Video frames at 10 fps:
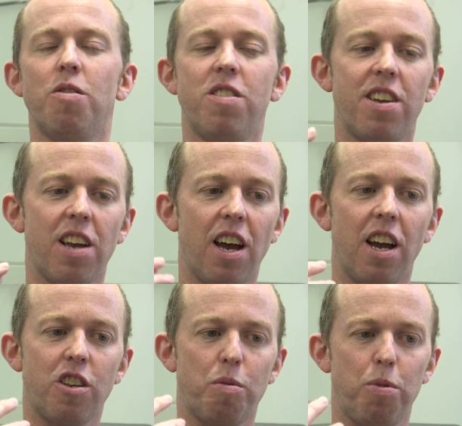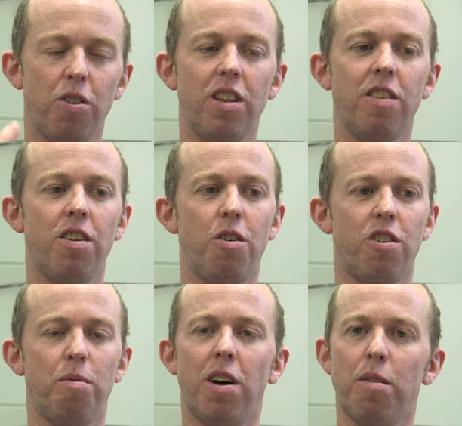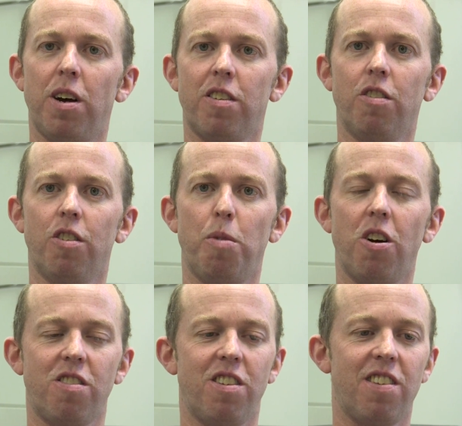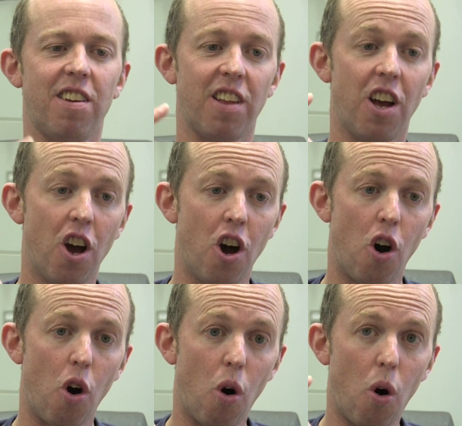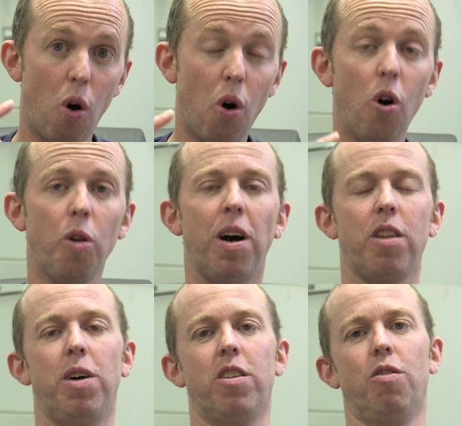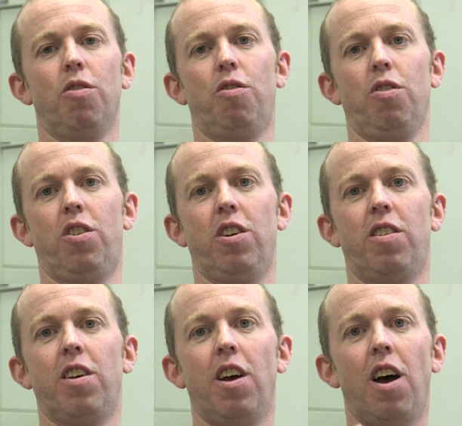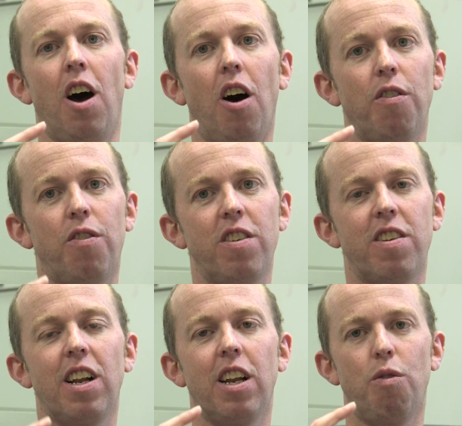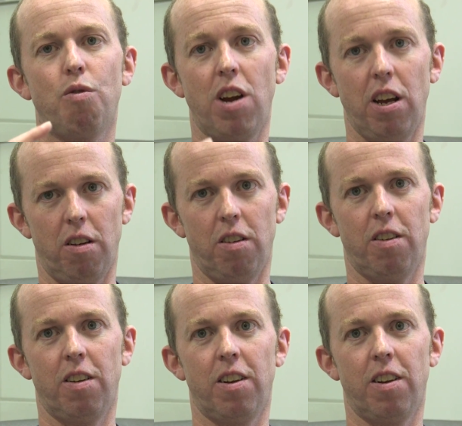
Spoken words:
So he says, I exploit this notion of mathematical democracy. It says that all mathematical structures are physically real.